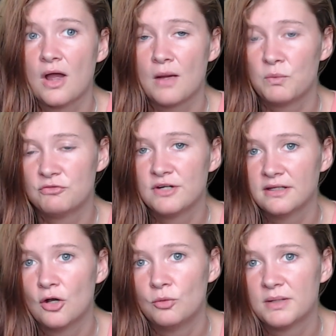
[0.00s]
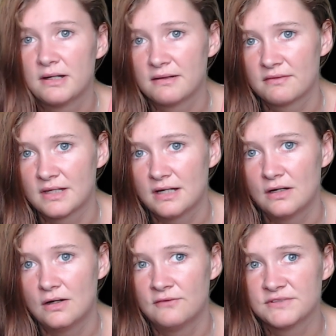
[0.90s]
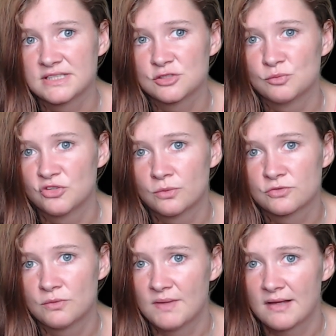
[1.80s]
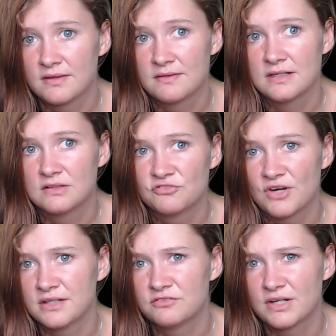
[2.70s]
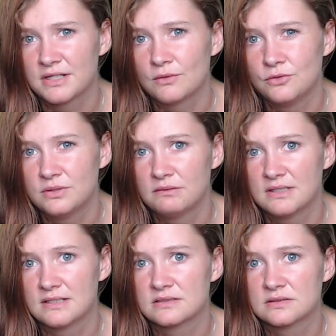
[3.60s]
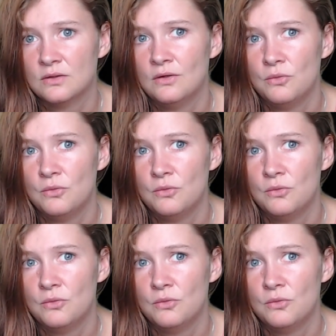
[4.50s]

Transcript: We're really hoping that obviously something comes from that and that they can finally find out who did this